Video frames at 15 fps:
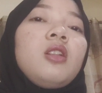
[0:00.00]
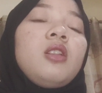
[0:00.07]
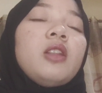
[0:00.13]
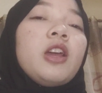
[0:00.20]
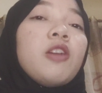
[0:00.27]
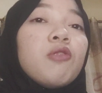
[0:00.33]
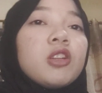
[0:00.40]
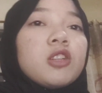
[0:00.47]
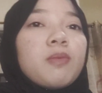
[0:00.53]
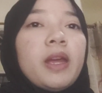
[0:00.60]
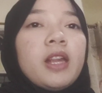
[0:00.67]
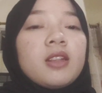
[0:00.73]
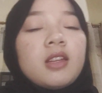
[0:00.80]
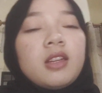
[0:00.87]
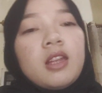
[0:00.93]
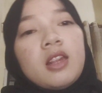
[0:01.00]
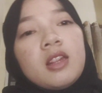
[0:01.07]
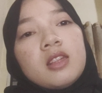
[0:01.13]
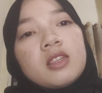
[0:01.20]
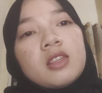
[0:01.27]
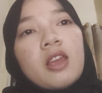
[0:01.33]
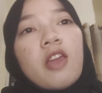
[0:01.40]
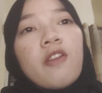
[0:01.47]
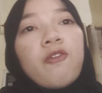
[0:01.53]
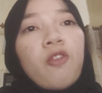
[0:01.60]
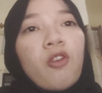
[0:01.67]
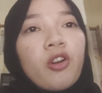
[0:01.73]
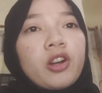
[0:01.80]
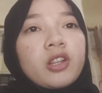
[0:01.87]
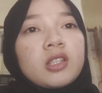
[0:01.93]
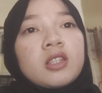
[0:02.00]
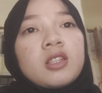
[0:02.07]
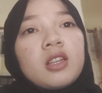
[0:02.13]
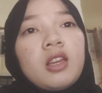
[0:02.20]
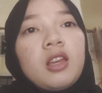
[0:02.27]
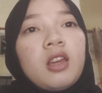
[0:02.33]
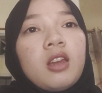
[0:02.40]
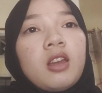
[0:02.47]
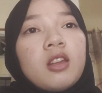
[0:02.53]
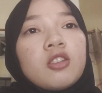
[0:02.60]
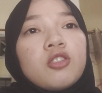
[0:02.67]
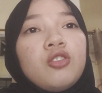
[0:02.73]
language maintenance efforts is